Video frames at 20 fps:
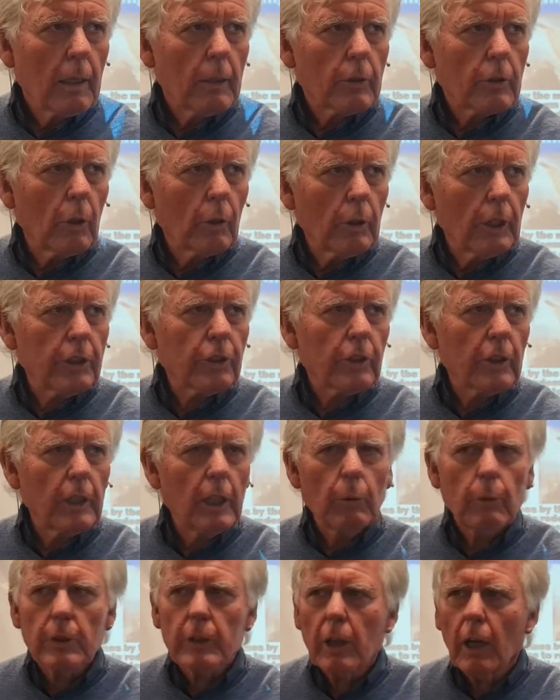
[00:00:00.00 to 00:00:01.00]
So literally
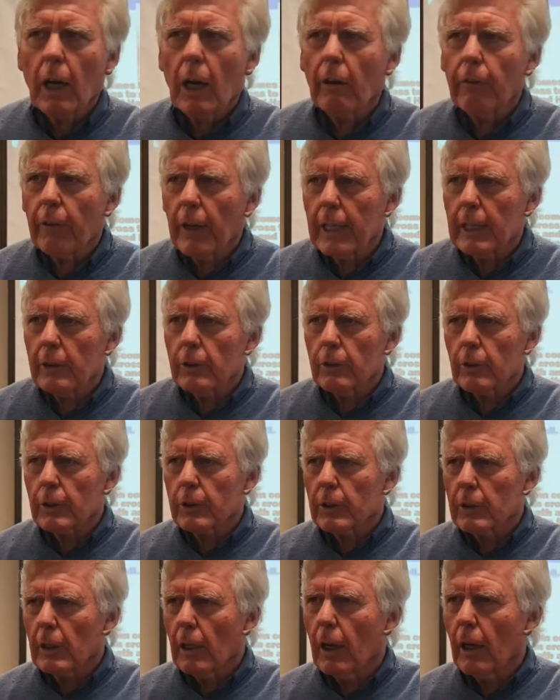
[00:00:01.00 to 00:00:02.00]
there was half
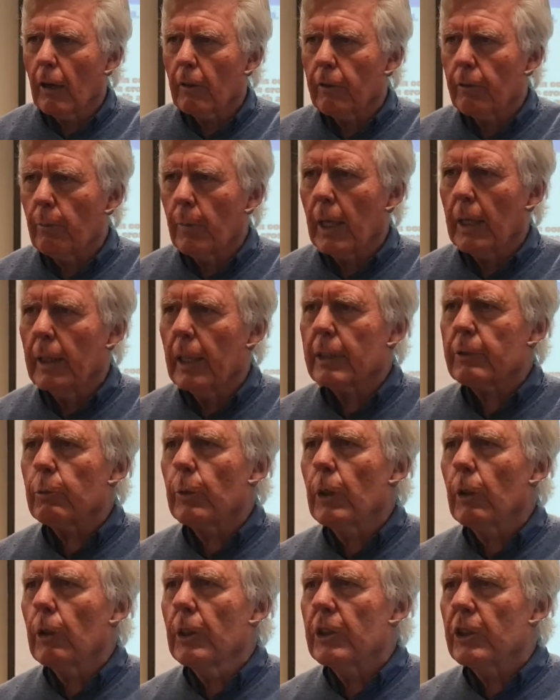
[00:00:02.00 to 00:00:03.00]
angels and half men. That's
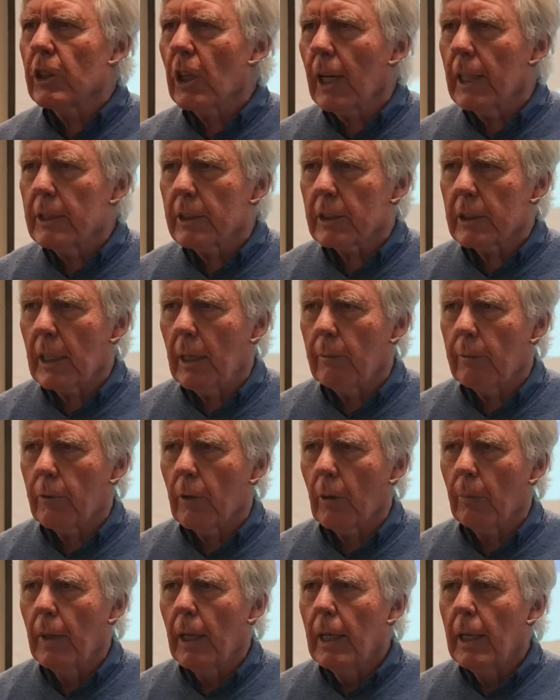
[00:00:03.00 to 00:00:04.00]
where all the giants came
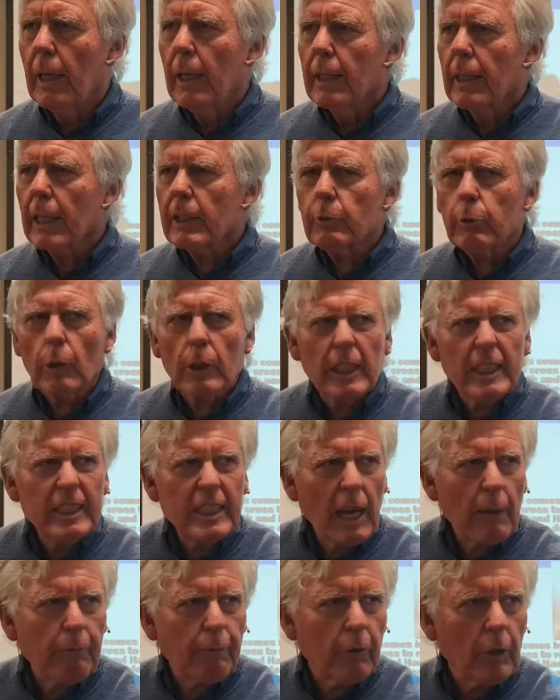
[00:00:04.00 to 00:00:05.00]
from. That's where all the
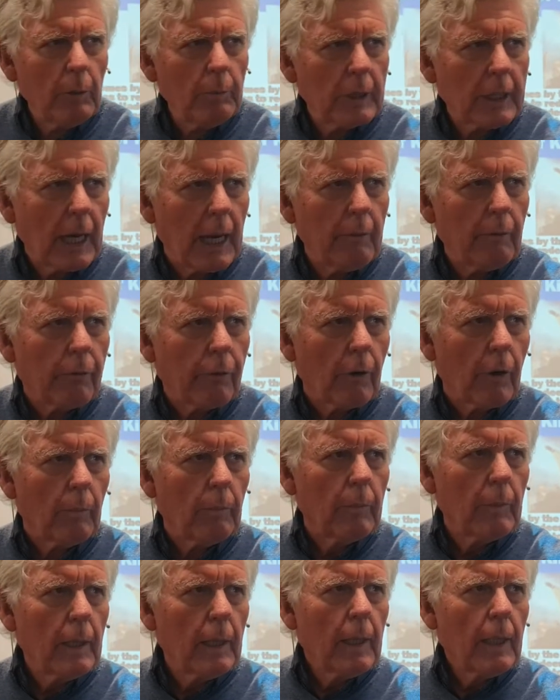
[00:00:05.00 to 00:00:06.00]
Nephilim came
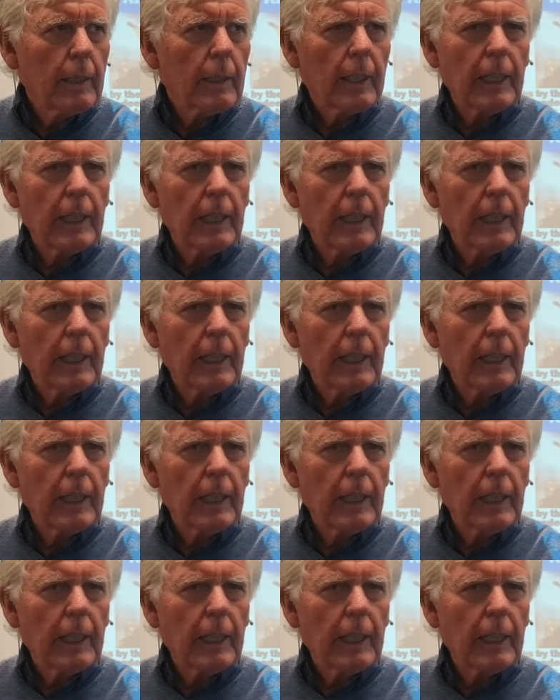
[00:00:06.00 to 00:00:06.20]
from.